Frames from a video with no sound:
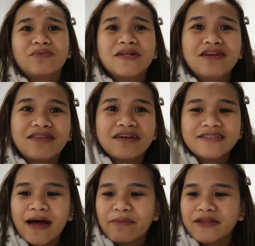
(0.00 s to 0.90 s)
so many
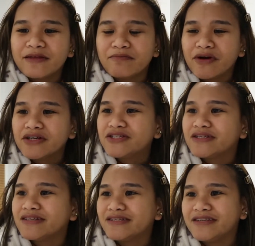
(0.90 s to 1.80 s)
things happened in
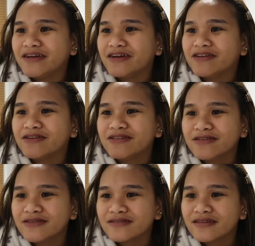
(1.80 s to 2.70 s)
March this year. This
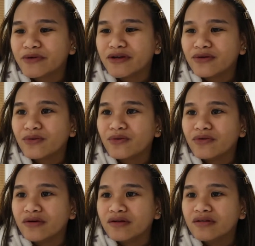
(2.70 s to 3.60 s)
is pretty
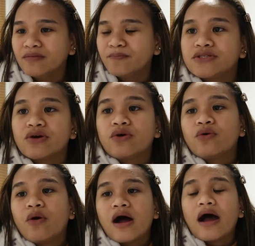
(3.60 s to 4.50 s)
cool.
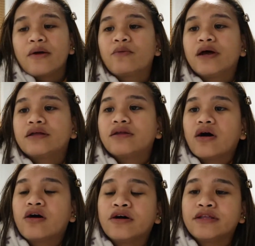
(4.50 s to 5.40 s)
So I went
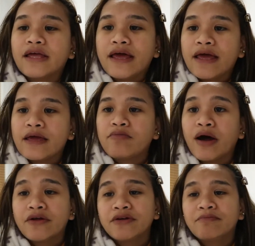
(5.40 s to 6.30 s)
on a
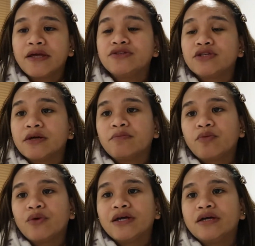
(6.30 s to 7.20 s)
Byron Bay trip
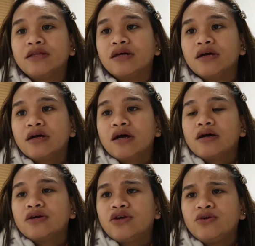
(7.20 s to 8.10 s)
with
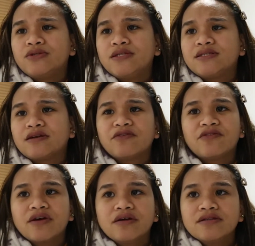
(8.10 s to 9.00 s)
QUT
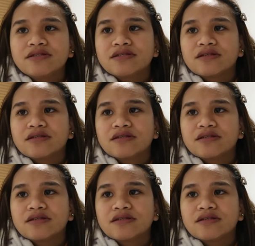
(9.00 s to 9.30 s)
Surfers.